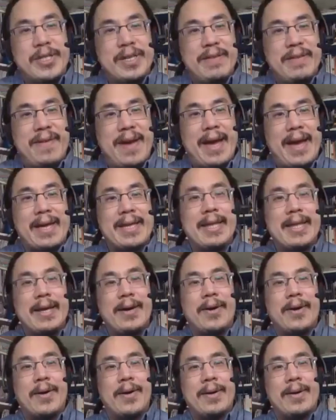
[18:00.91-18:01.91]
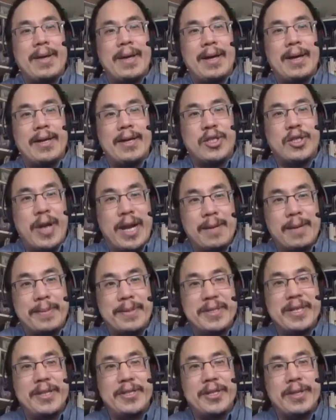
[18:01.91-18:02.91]
effect or a training
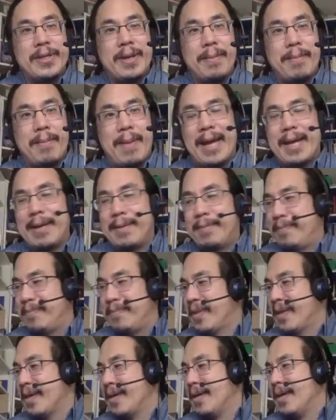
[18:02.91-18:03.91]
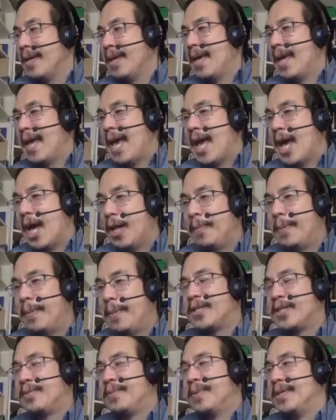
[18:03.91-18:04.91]
procedure that might help
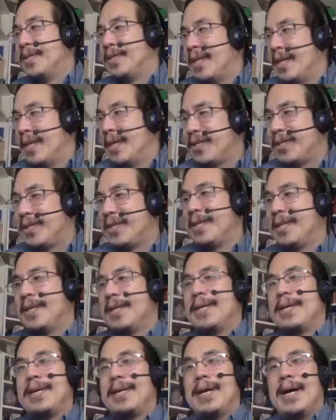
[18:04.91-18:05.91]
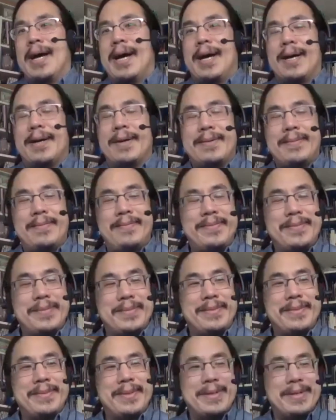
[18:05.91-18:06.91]
us resist
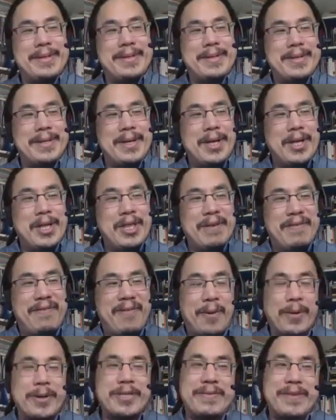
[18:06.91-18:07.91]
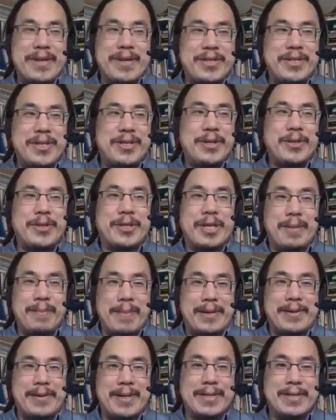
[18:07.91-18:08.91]
the force of institutional
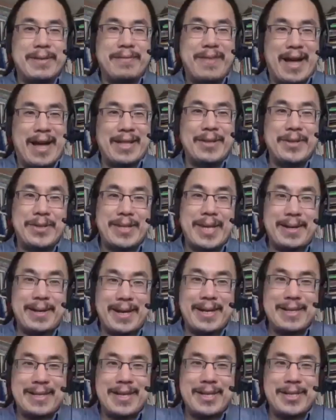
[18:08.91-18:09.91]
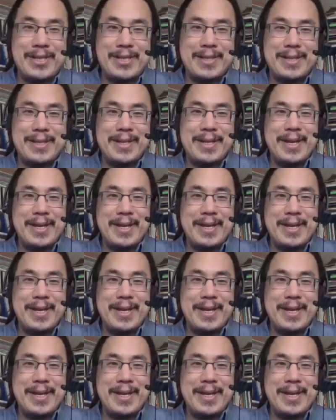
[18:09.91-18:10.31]
metrics and value standardization.